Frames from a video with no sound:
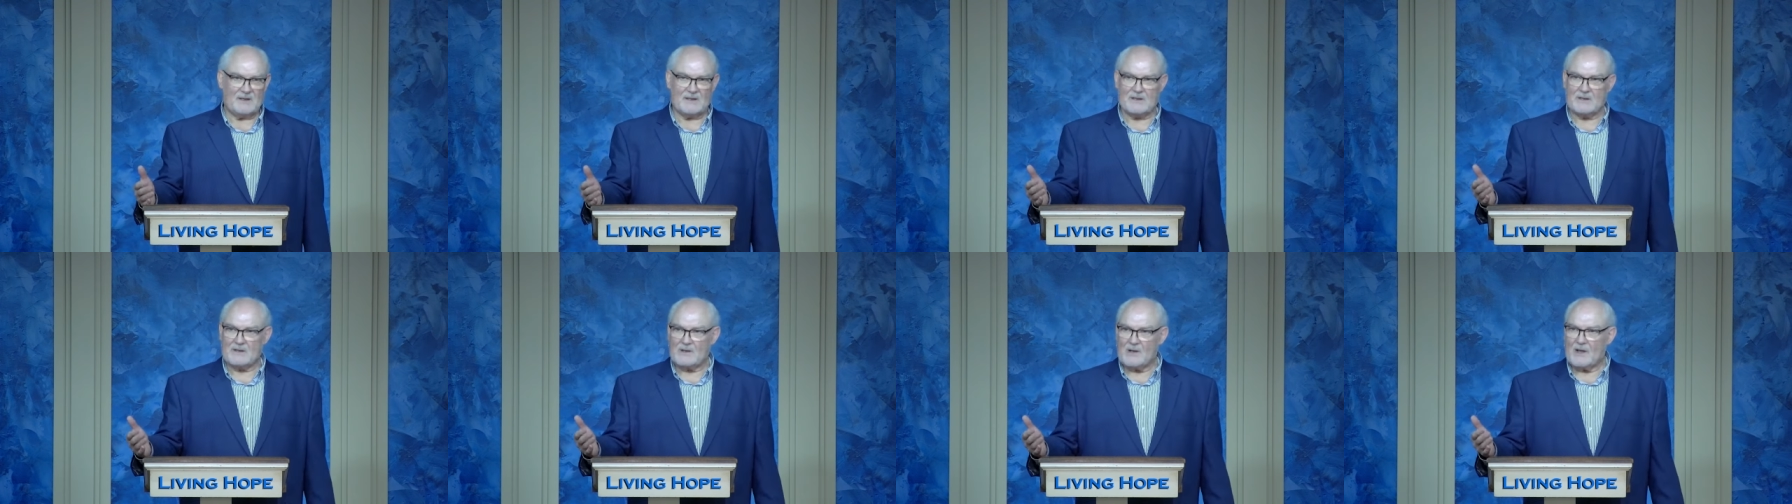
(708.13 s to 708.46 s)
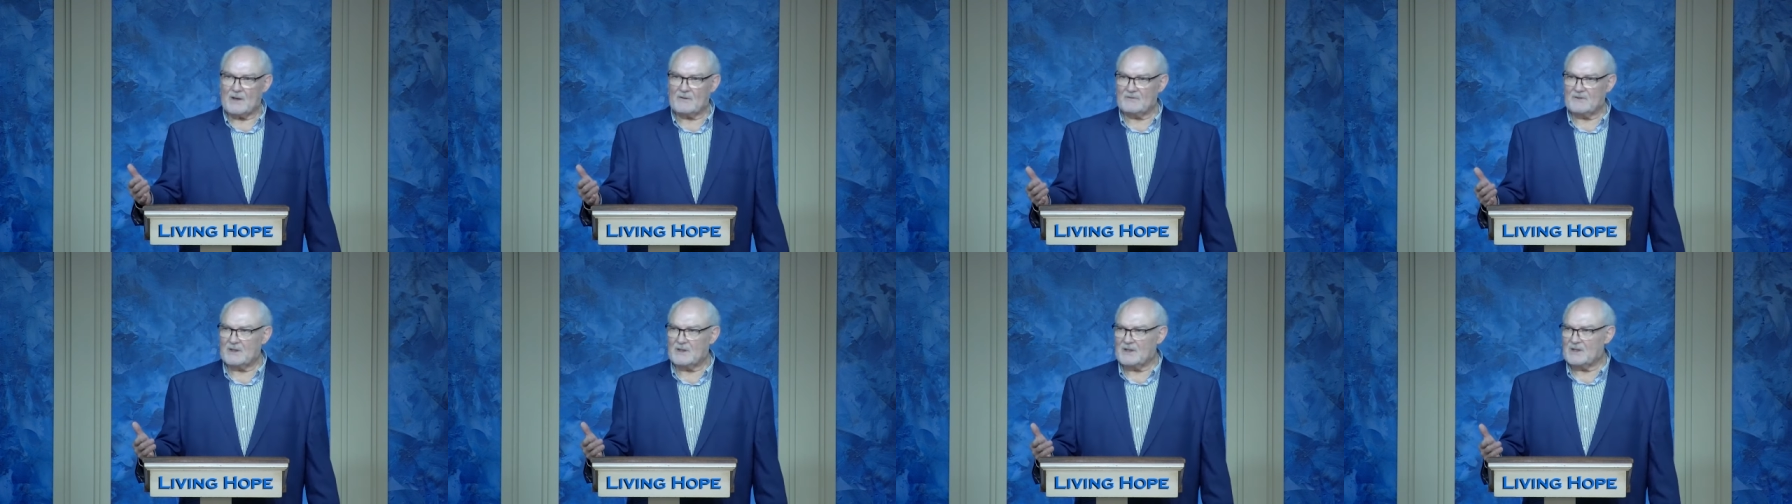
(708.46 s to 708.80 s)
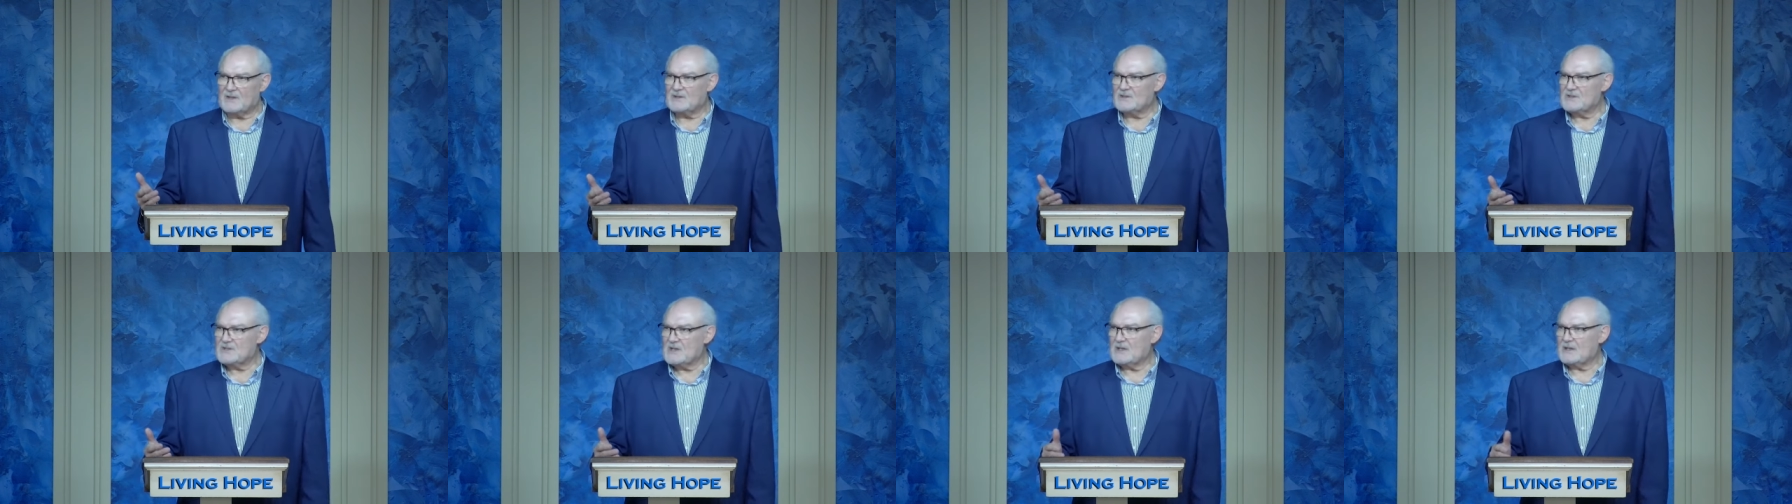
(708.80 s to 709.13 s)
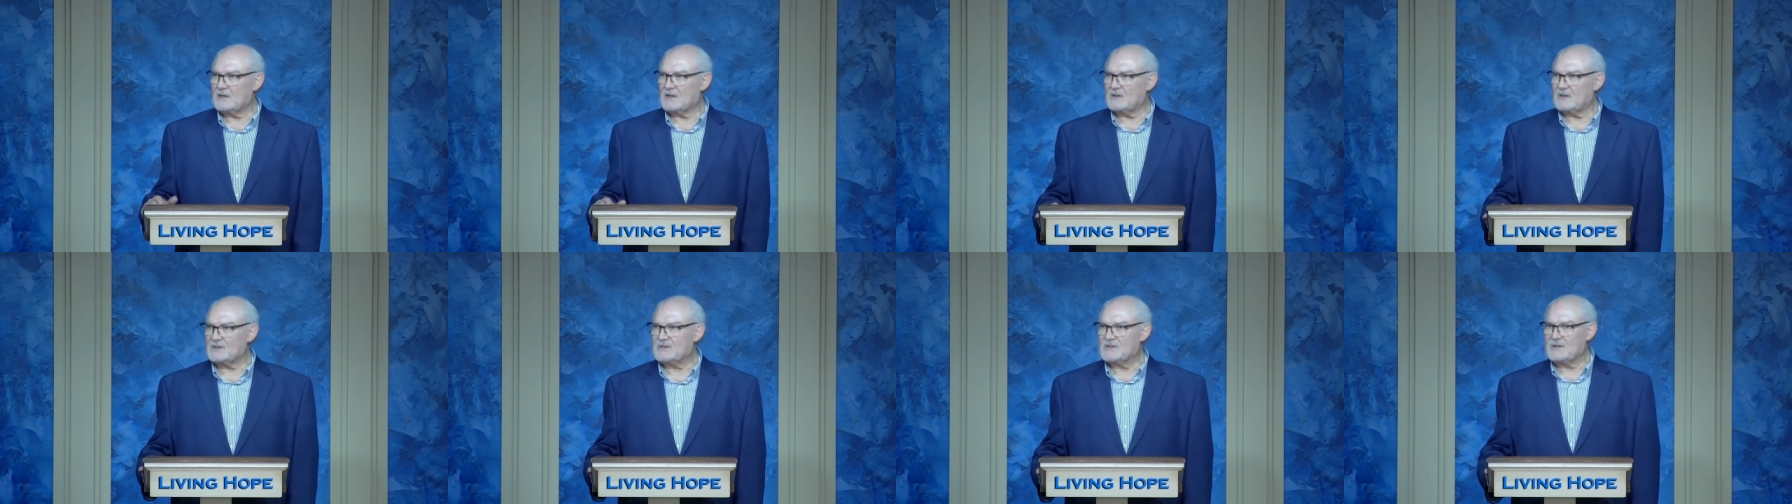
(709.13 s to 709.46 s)
and loving and
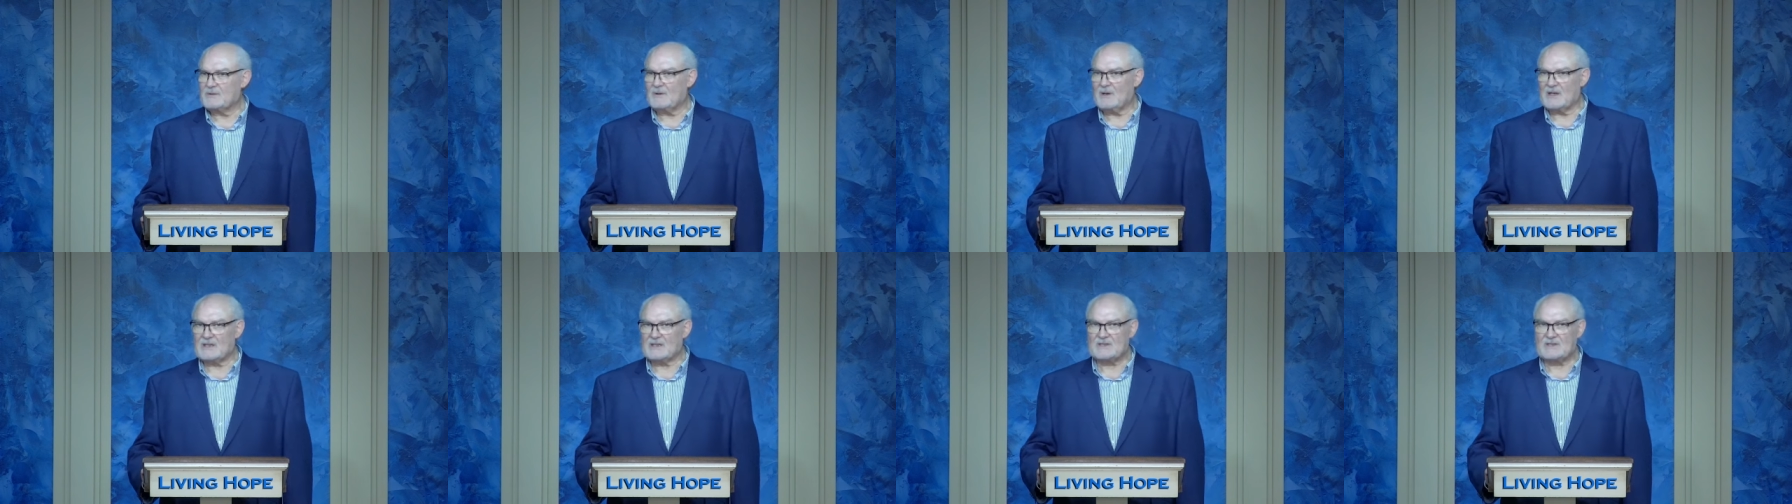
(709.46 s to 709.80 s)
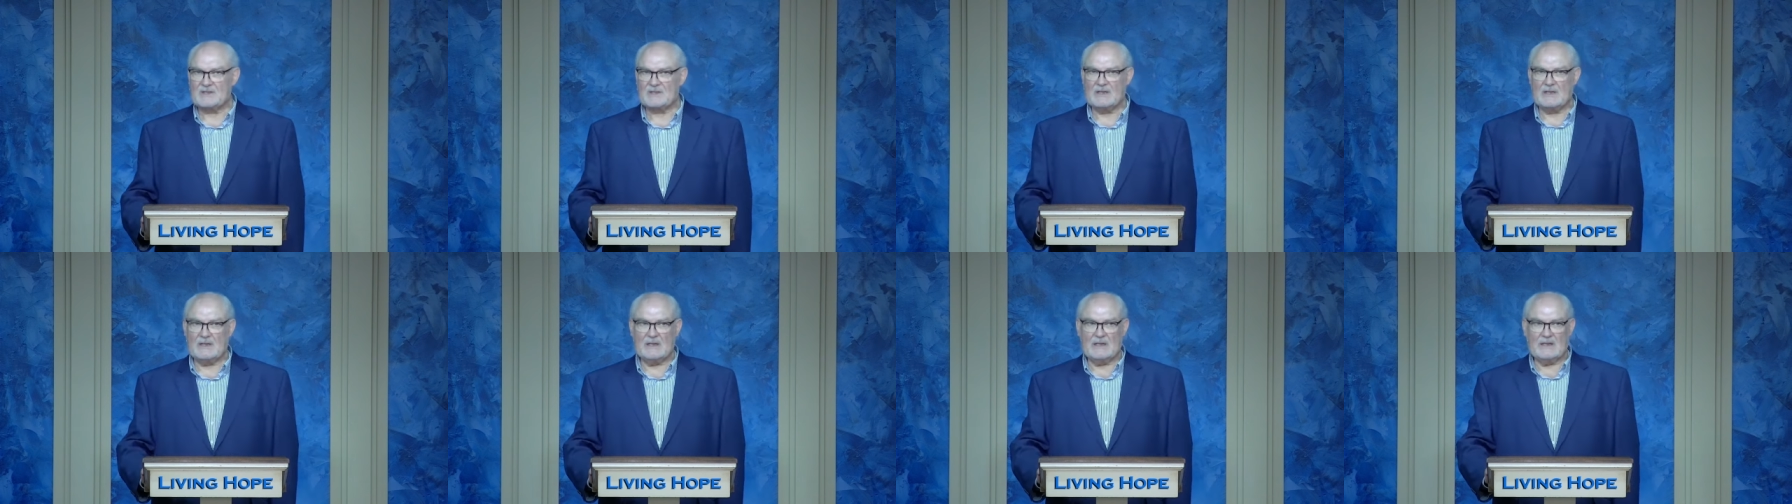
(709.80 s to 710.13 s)
gentle to us.